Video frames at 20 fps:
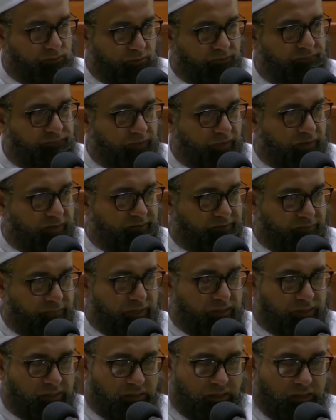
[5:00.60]
kuffar of
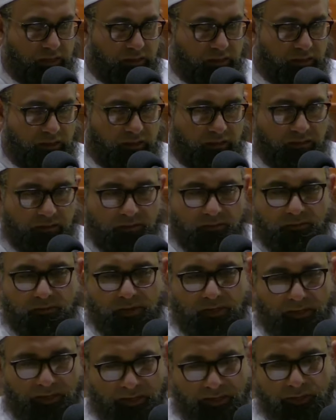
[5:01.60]
Mecca,
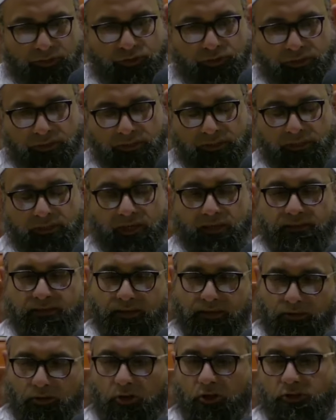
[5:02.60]
right, initially, and
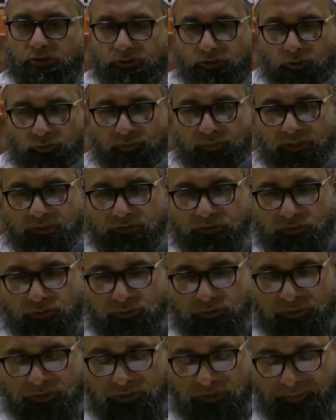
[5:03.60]
then all humans
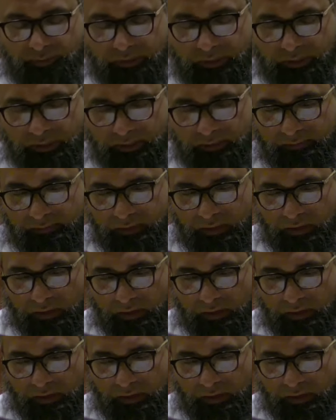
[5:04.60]
who disbelieve,